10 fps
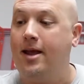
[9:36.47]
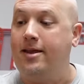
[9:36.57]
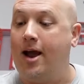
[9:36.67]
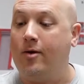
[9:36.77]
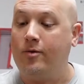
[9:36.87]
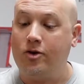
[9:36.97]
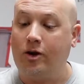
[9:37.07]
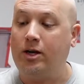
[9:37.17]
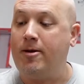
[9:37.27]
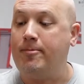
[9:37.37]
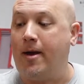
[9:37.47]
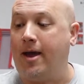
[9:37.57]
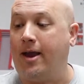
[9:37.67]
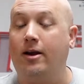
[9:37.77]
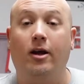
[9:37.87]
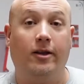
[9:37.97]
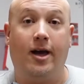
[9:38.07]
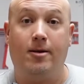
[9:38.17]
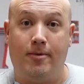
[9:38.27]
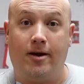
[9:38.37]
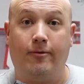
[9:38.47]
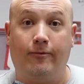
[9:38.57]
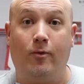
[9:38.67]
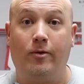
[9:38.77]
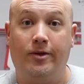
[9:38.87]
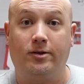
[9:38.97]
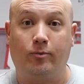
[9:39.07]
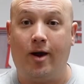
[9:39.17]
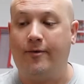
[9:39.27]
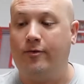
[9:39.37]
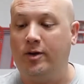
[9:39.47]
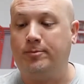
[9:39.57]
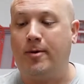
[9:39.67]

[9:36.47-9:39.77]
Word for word: Now, you're gonna be paying a lot of money for this rifle, which,